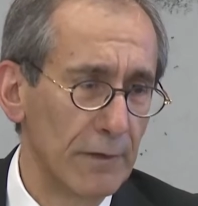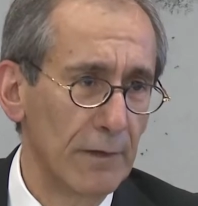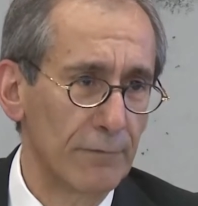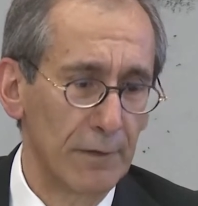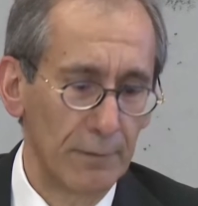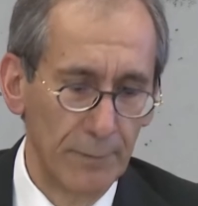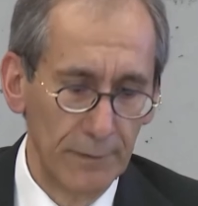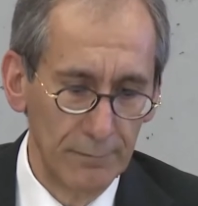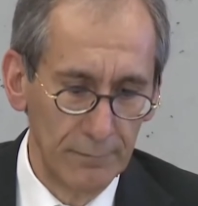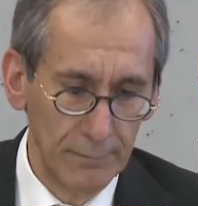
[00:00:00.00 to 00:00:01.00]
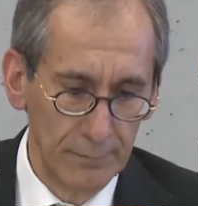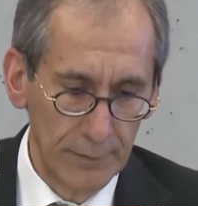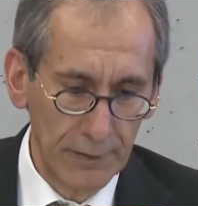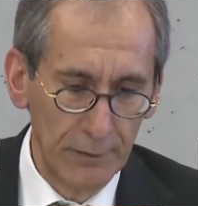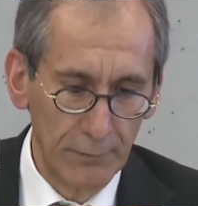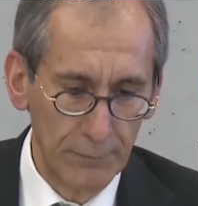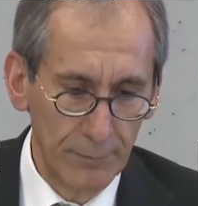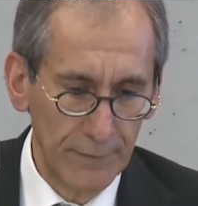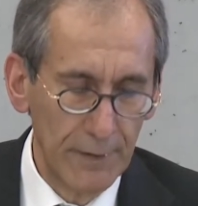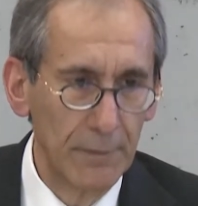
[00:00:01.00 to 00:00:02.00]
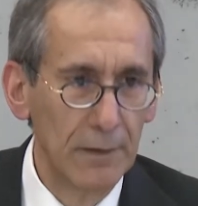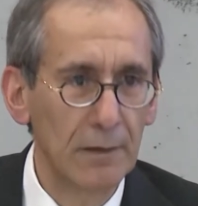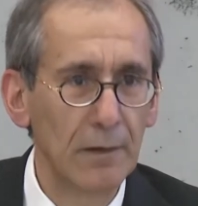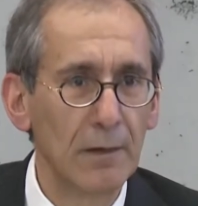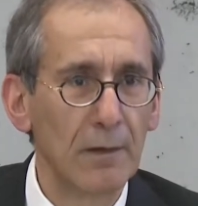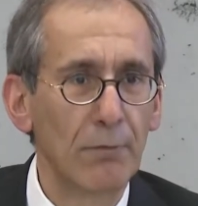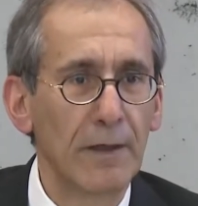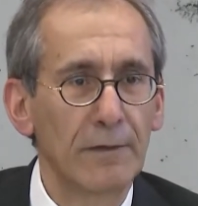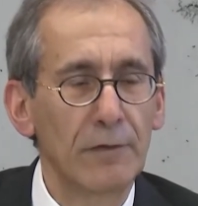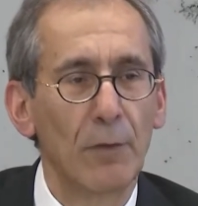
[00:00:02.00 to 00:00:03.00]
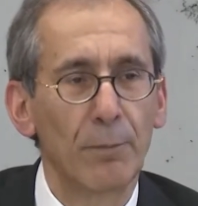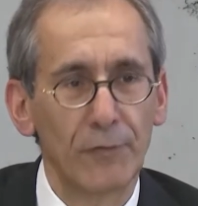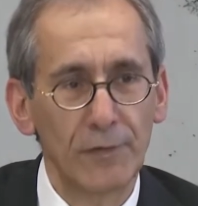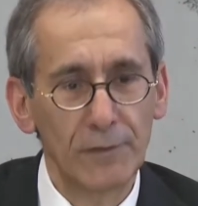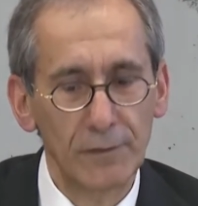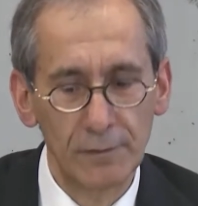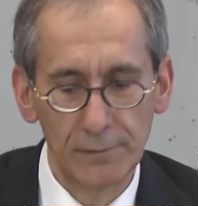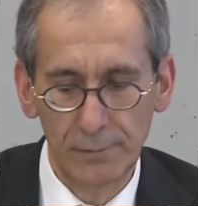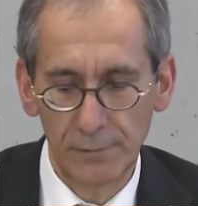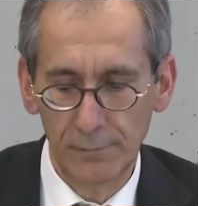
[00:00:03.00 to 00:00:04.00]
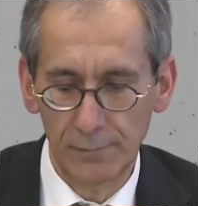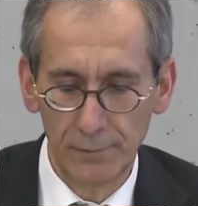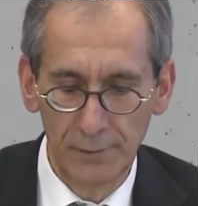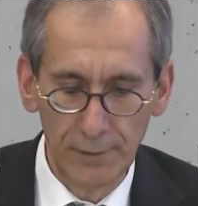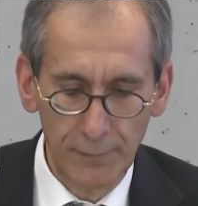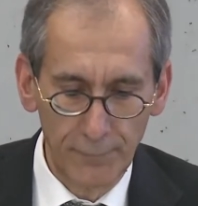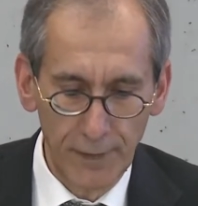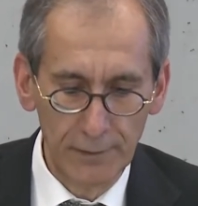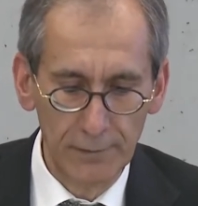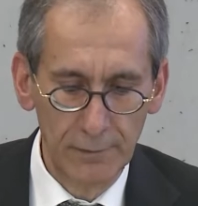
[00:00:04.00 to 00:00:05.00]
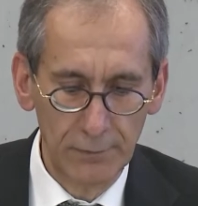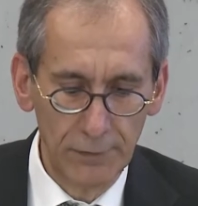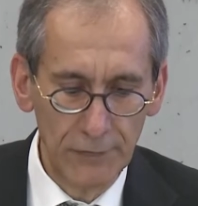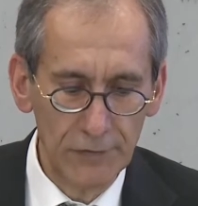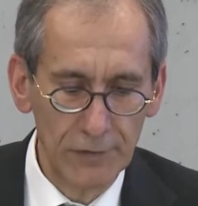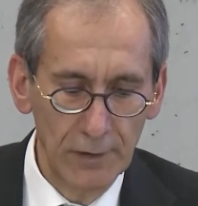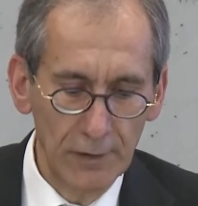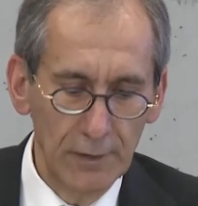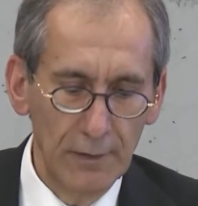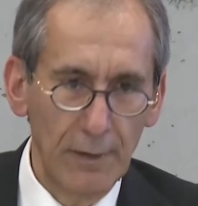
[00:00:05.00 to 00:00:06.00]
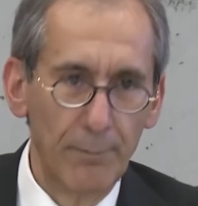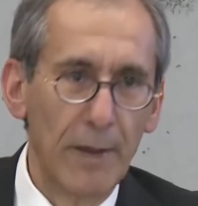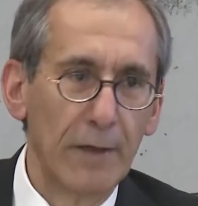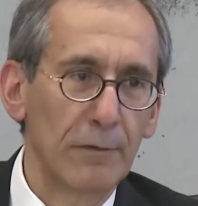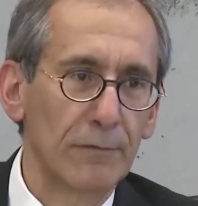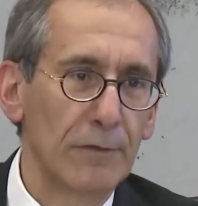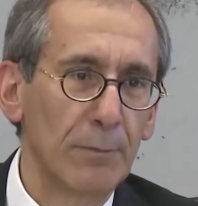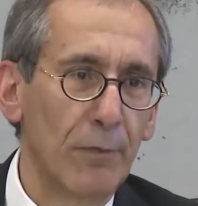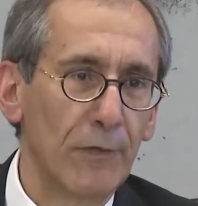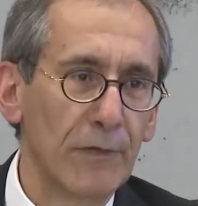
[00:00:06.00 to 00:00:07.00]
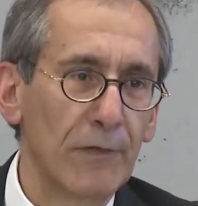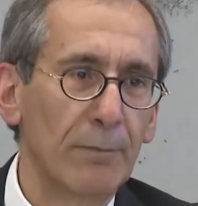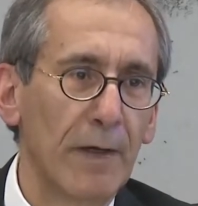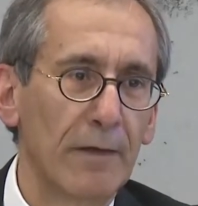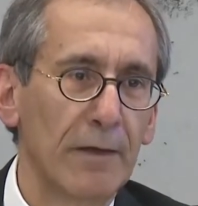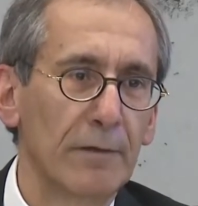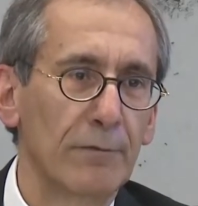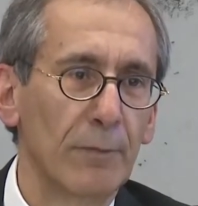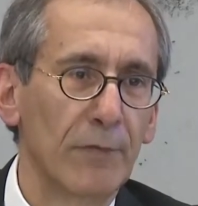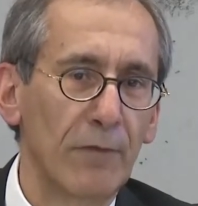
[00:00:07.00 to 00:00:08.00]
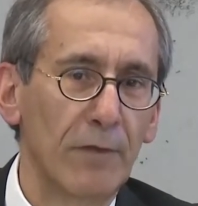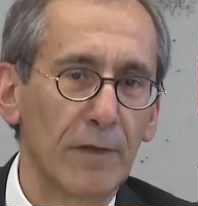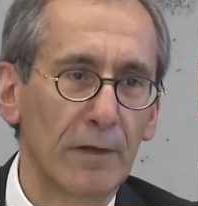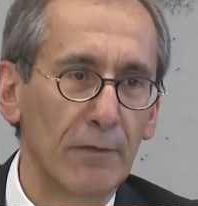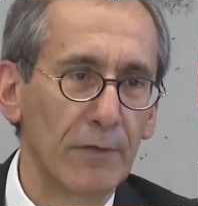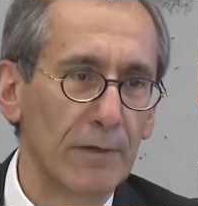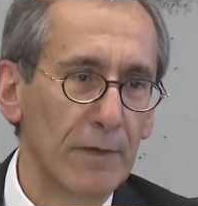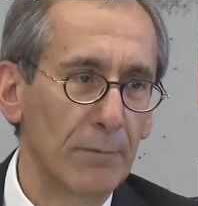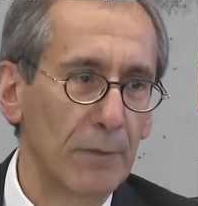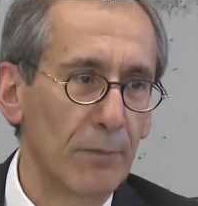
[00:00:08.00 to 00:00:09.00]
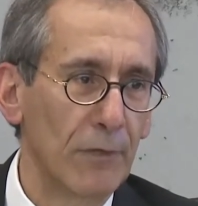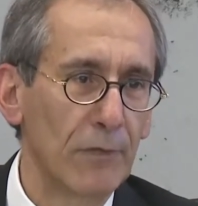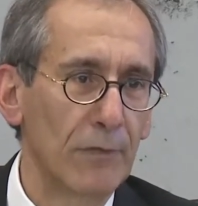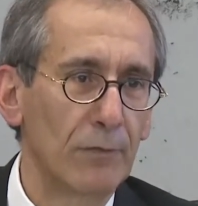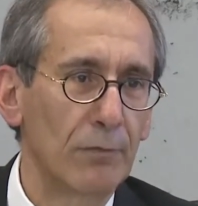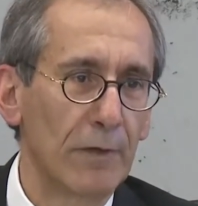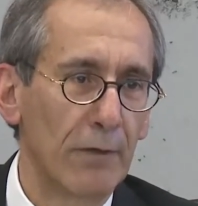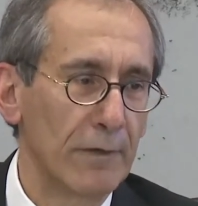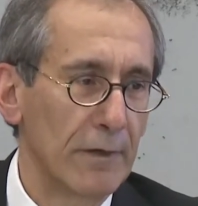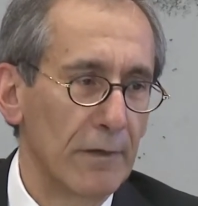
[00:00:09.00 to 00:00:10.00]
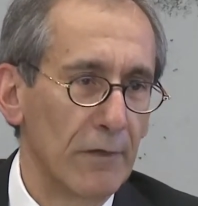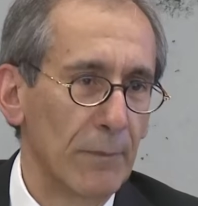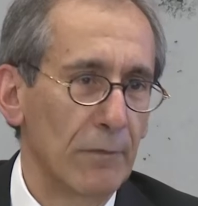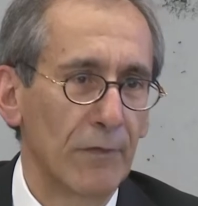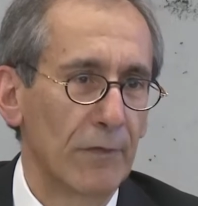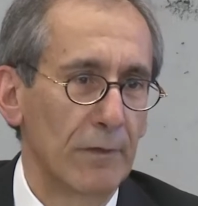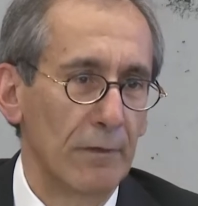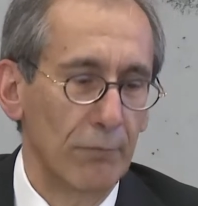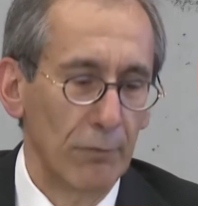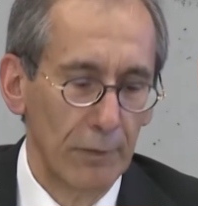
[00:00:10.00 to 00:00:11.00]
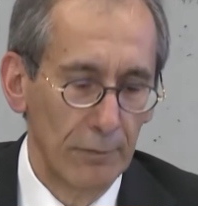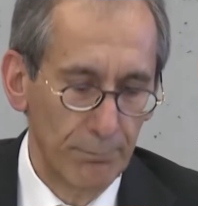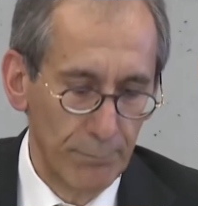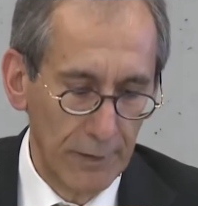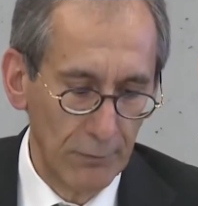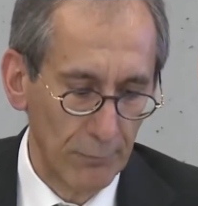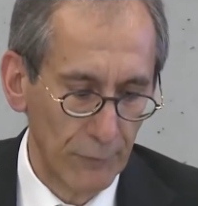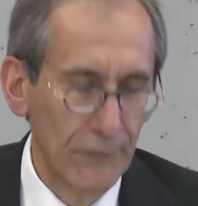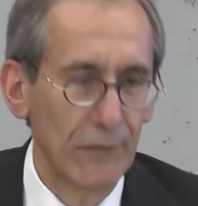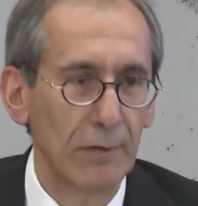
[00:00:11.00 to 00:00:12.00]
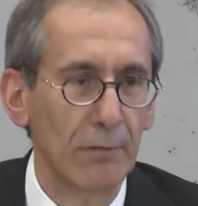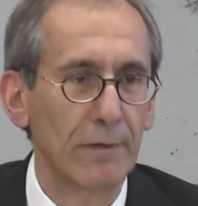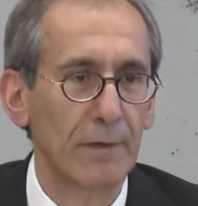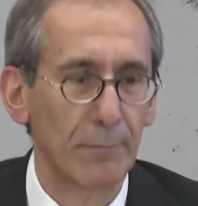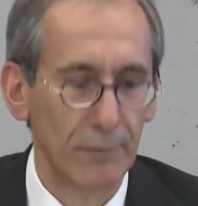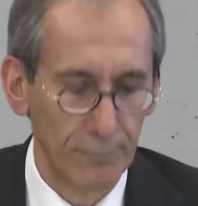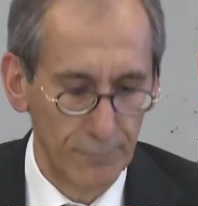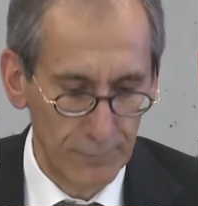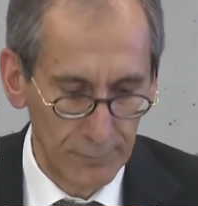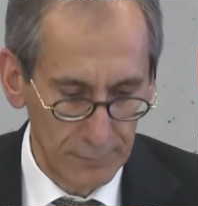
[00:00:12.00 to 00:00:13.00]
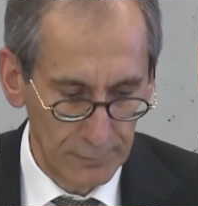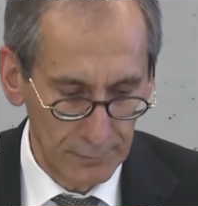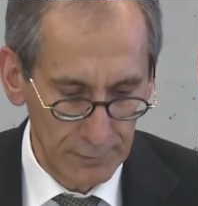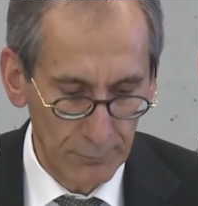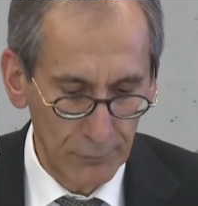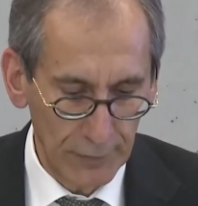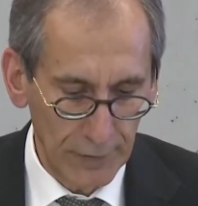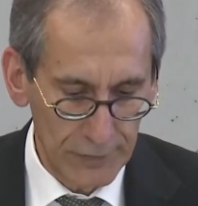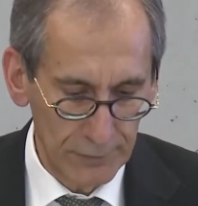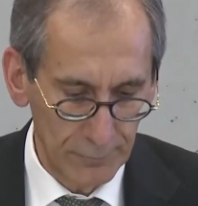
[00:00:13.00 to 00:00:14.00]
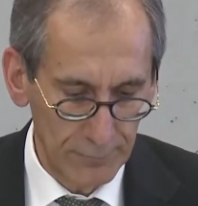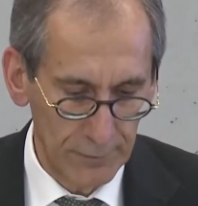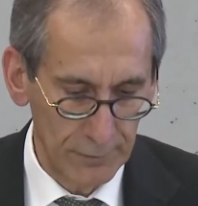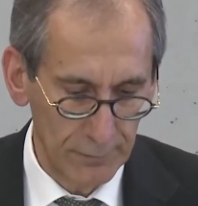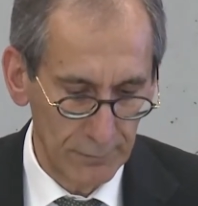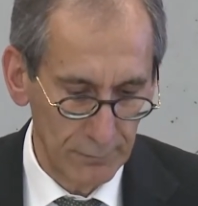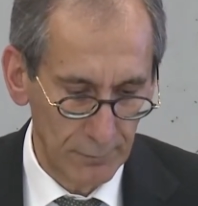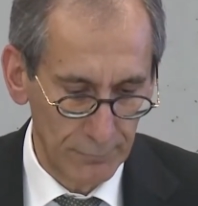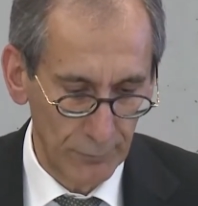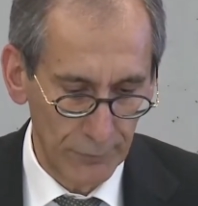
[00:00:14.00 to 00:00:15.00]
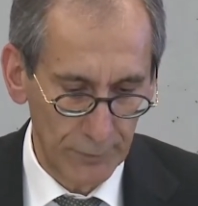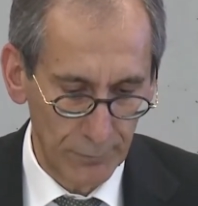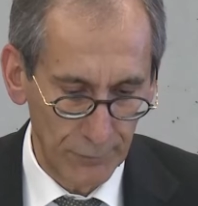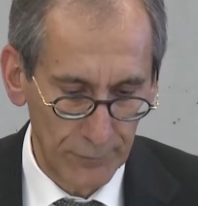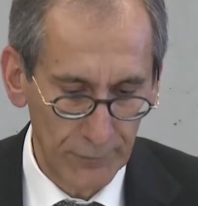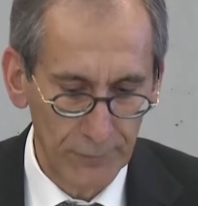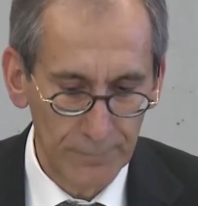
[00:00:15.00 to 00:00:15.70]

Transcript: after the beginning of the pandemic. We had the opposite effect in which a part of the deposits migrated from savings accounts and time deposits to current accounts because we were paying almost zero in terms of remuneration of those deposits.